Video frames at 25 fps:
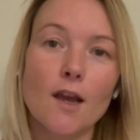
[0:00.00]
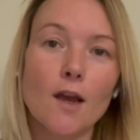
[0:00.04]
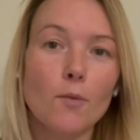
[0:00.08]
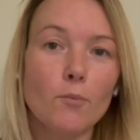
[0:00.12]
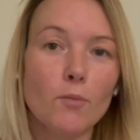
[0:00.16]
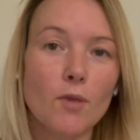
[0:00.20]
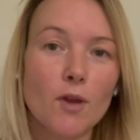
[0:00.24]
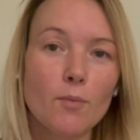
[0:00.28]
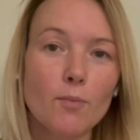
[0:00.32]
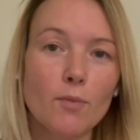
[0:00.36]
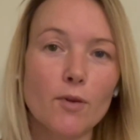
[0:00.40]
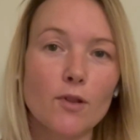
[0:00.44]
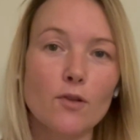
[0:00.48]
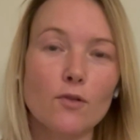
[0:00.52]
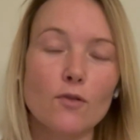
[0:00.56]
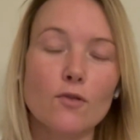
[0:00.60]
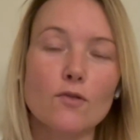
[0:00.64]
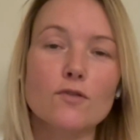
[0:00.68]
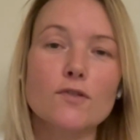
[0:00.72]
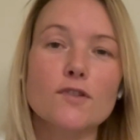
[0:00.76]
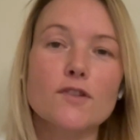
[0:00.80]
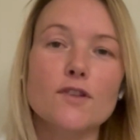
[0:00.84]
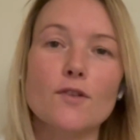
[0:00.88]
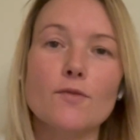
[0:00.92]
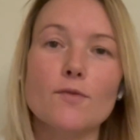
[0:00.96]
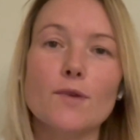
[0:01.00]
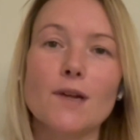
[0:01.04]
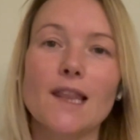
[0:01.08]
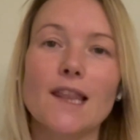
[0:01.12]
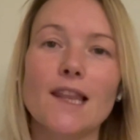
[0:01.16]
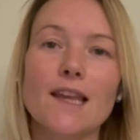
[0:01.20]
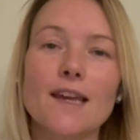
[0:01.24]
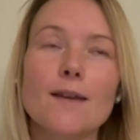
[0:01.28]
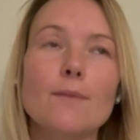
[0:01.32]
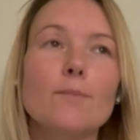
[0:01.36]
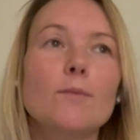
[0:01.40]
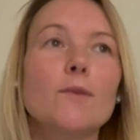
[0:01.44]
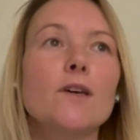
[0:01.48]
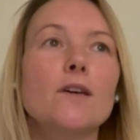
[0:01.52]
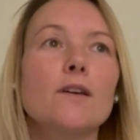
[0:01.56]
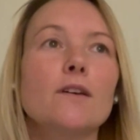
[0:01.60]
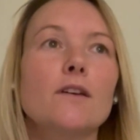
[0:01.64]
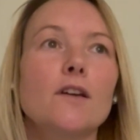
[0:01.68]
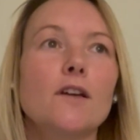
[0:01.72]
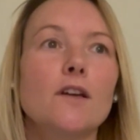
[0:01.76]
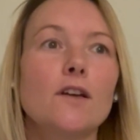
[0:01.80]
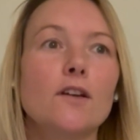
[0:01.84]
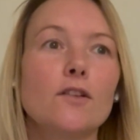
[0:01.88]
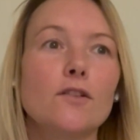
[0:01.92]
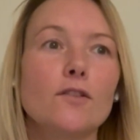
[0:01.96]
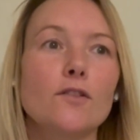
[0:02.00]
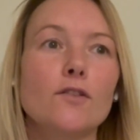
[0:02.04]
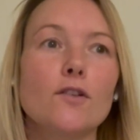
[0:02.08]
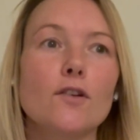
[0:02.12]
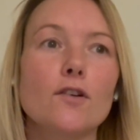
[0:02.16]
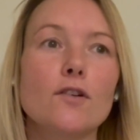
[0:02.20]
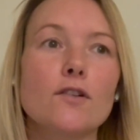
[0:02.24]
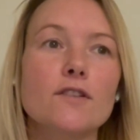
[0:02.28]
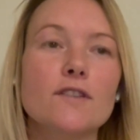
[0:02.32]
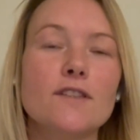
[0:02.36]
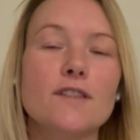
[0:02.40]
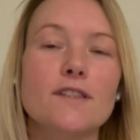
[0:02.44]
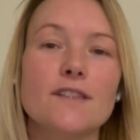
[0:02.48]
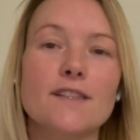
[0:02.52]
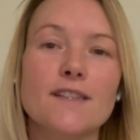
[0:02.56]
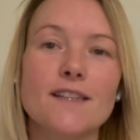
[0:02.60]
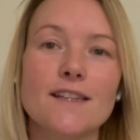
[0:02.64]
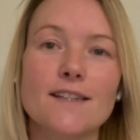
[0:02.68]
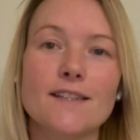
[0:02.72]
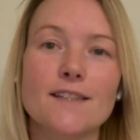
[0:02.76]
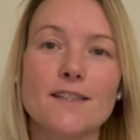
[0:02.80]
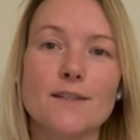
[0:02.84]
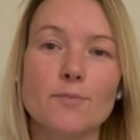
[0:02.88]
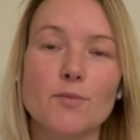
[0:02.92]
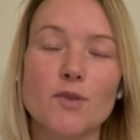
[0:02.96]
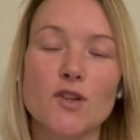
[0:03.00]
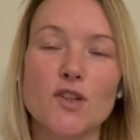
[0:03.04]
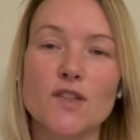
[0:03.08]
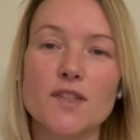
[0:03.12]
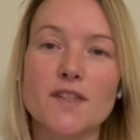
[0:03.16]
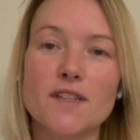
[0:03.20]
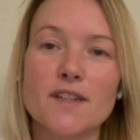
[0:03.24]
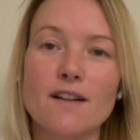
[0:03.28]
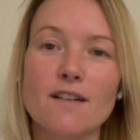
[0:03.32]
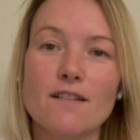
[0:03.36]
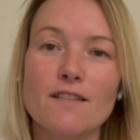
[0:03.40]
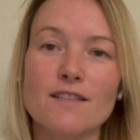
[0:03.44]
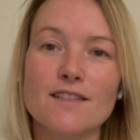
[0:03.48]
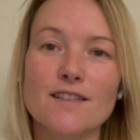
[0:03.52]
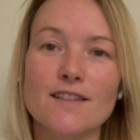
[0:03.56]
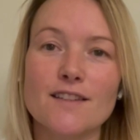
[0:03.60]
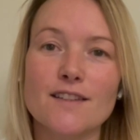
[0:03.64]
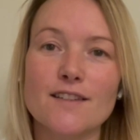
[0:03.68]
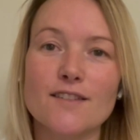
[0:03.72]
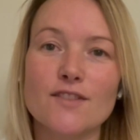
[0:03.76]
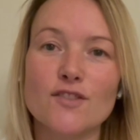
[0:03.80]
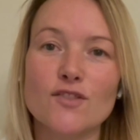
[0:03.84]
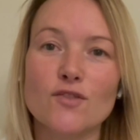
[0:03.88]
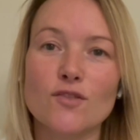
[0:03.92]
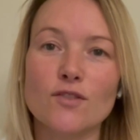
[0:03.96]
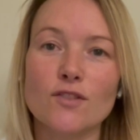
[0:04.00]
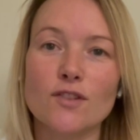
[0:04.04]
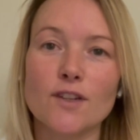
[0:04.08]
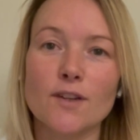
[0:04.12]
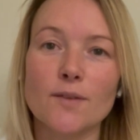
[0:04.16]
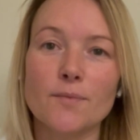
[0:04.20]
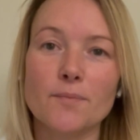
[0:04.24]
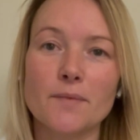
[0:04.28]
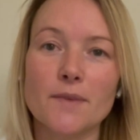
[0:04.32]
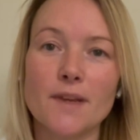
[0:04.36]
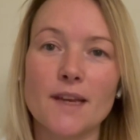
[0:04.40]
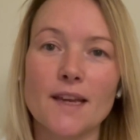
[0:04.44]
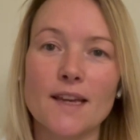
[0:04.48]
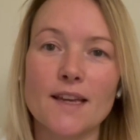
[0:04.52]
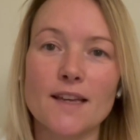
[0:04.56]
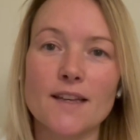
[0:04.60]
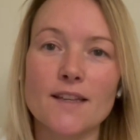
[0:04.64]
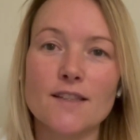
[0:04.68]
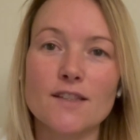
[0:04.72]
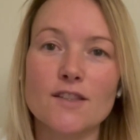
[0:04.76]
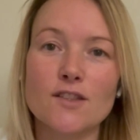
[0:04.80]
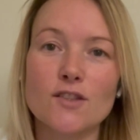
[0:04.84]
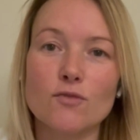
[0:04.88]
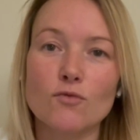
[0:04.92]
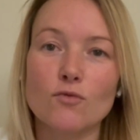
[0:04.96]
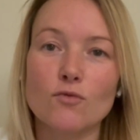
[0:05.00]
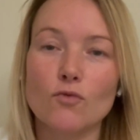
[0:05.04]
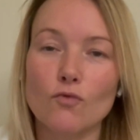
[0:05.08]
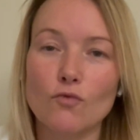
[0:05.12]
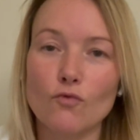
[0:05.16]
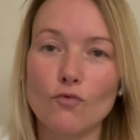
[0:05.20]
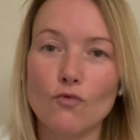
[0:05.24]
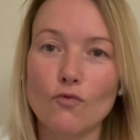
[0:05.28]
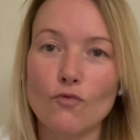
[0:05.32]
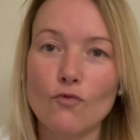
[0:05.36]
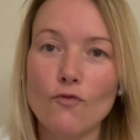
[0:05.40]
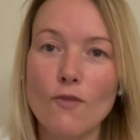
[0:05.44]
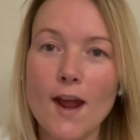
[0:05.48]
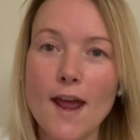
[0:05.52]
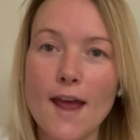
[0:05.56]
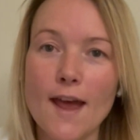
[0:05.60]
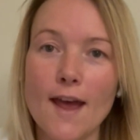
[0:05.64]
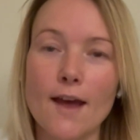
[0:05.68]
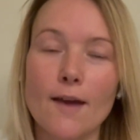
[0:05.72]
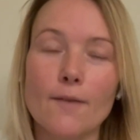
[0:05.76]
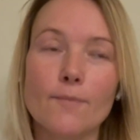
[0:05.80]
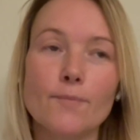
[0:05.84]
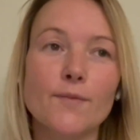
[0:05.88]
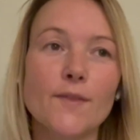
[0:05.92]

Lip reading: People also claim that narcissist personality disorder is rare.